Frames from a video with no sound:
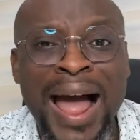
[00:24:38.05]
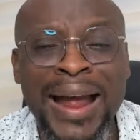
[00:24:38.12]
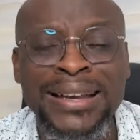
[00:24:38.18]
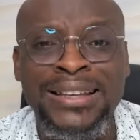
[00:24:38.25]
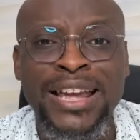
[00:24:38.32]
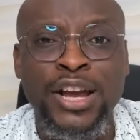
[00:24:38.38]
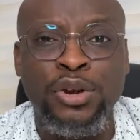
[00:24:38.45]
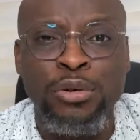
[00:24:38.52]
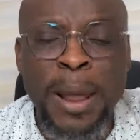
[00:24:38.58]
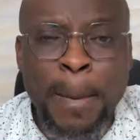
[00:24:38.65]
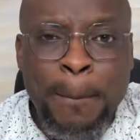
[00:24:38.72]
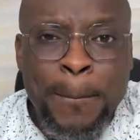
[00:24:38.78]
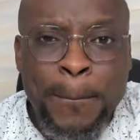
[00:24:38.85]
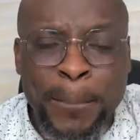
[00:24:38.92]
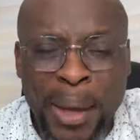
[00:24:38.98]
I
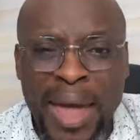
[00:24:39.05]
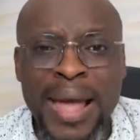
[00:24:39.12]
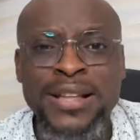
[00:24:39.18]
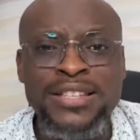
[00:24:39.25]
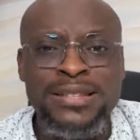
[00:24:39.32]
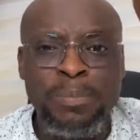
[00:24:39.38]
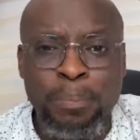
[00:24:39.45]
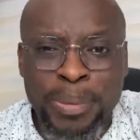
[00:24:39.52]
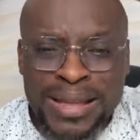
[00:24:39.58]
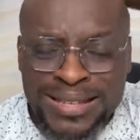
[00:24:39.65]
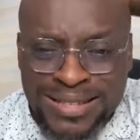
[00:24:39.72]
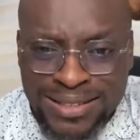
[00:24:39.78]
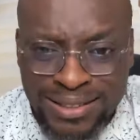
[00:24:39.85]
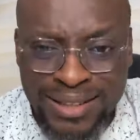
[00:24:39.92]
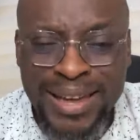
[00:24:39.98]
decree peace, be
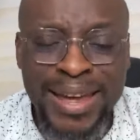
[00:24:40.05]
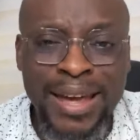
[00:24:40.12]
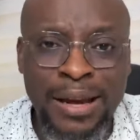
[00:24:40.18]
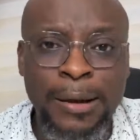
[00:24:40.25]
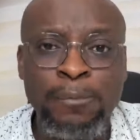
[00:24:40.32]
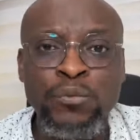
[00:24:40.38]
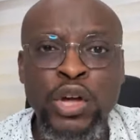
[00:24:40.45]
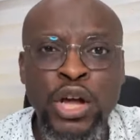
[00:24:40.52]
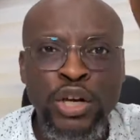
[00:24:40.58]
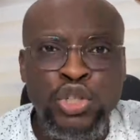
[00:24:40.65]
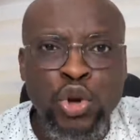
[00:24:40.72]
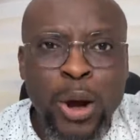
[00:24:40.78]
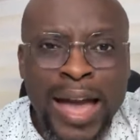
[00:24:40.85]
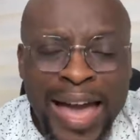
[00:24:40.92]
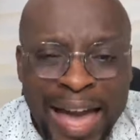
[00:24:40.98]
still
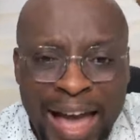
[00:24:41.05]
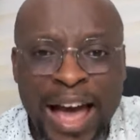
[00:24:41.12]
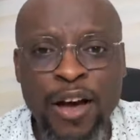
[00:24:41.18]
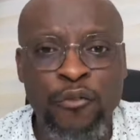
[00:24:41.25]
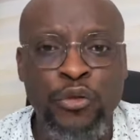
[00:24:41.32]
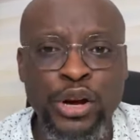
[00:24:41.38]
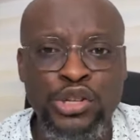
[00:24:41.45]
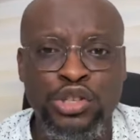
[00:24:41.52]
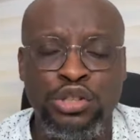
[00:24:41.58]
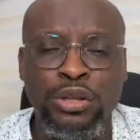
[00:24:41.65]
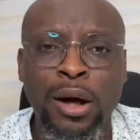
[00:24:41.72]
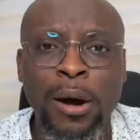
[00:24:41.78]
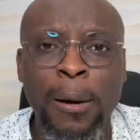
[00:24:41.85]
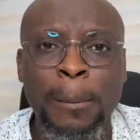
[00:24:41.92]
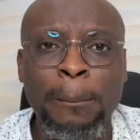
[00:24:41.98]
to every
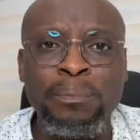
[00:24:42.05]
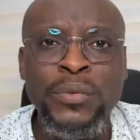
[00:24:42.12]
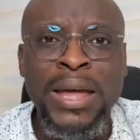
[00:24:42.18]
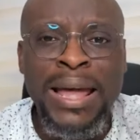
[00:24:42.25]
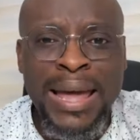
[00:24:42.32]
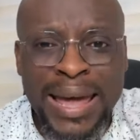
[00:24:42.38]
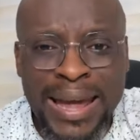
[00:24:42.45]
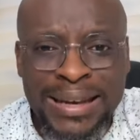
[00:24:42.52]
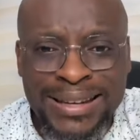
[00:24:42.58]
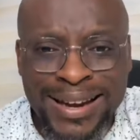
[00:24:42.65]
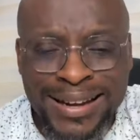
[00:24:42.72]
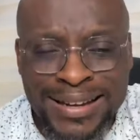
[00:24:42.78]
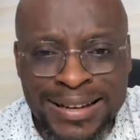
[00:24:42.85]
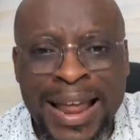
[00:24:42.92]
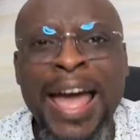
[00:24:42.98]
storm in
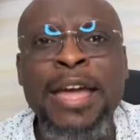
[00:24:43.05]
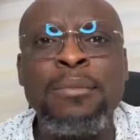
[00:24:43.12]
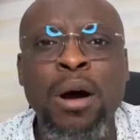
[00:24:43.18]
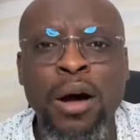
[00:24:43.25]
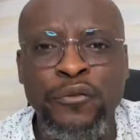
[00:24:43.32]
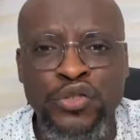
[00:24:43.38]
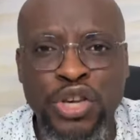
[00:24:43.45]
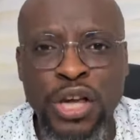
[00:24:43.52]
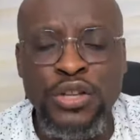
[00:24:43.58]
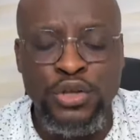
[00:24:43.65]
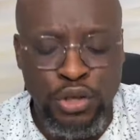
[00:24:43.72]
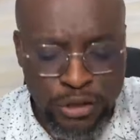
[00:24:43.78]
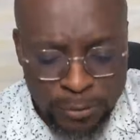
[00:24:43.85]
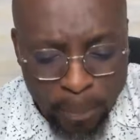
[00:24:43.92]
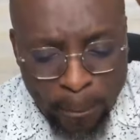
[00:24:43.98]
the name of
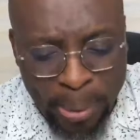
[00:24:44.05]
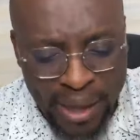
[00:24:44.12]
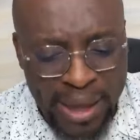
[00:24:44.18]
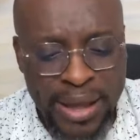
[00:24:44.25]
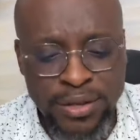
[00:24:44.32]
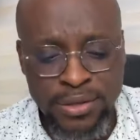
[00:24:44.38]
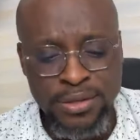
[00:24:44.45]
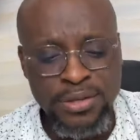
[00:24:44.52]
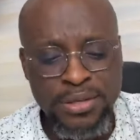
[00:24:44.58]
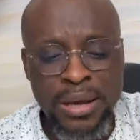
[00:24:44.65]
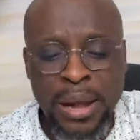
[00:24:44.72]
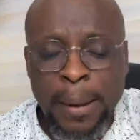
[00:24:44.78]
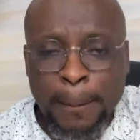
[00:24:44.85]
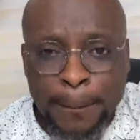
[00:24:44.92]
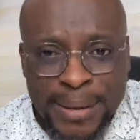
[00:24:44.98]
Jesus.
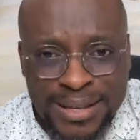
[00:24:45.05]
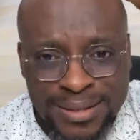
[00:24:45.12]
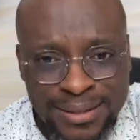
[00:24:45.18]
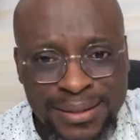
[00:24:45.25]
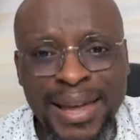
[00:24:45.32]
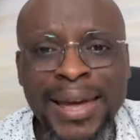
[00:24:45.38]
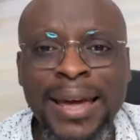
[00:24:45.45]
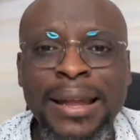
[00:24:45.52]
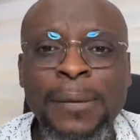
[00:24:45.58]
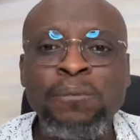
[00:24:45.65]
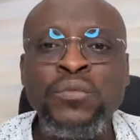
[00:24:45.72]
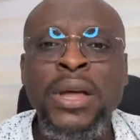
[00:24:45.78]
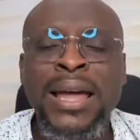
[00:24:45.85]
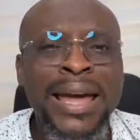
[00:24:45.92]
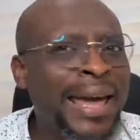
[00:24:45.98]
Peace, be still
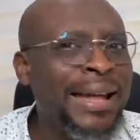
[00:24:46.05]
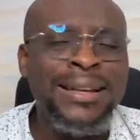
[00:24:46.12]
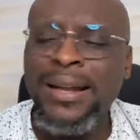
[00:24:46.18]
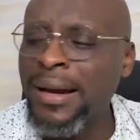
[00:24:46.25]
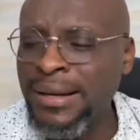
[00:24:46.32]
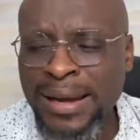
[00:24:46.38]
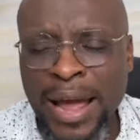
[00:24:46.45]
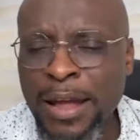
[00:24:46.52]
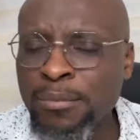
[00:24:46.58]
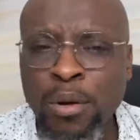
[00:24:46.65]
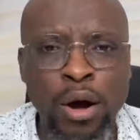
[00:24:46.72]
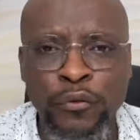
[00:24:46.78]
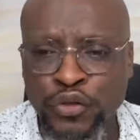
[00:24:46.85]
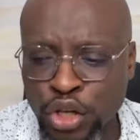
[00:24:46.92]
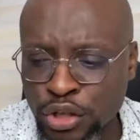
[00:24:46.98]
in the
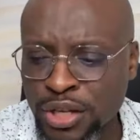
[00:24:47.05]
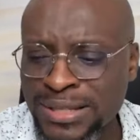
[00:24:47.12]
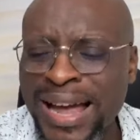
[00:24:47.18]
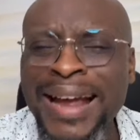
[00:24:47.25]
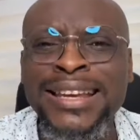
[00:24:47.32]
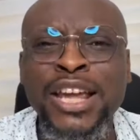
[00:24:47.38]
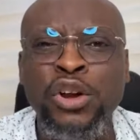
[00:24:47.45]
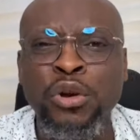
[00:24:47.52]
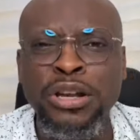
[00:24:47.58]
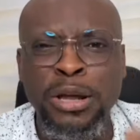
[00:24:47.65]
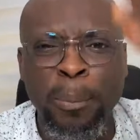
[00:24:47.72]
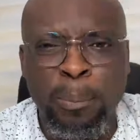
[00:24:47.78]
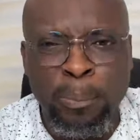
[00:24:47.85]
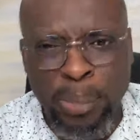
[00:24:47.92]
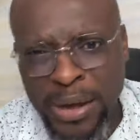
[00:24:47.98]
name of Jesus. I decree
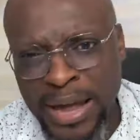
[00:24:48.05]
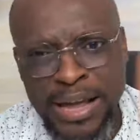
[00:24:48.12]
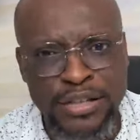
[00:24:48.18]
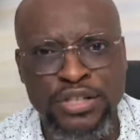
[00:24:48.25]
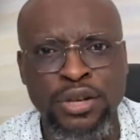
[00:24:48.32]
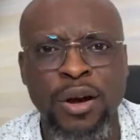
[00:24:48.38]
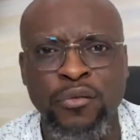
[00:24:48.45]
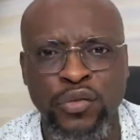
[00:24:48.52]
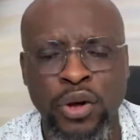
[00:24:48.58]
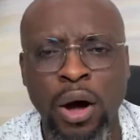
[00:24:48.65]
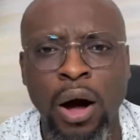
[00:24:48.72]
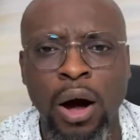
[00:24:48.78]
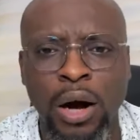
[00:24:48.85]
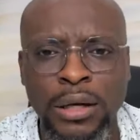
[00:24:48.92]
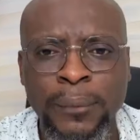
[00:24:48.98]
the peace of
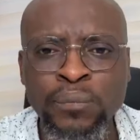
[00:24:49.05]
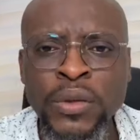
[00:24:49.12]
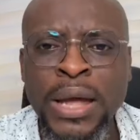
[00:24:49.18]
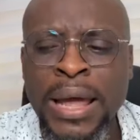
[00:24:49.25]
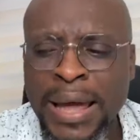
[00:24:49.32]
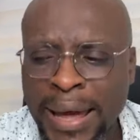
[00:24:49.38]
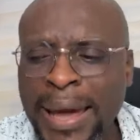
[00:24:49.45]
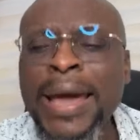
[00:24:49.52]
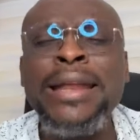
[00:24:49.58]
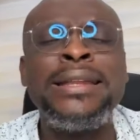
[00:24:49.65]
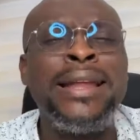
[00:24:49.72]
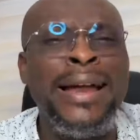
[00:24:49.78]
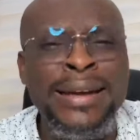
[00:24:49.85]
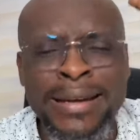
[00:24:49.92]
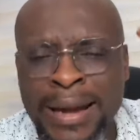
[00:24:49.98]
God
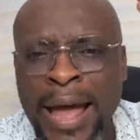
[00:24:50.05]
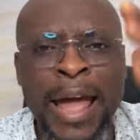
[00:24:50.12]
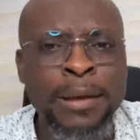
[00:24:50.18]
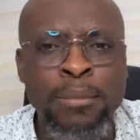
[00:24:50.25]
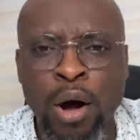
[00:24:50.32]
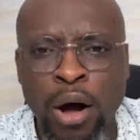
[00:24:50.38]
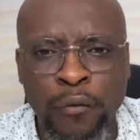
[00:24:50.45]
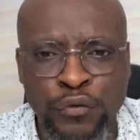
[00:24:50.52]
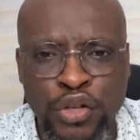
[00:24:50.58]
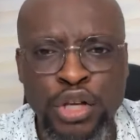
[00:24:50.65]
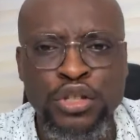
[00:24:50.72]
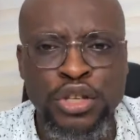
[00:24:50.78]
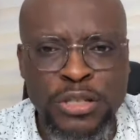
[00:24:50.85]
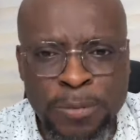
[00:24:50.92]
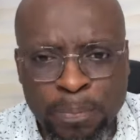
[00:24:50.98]
in the name of
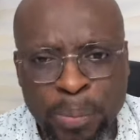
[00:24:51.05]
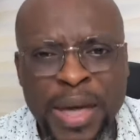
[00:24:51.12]
Jesus.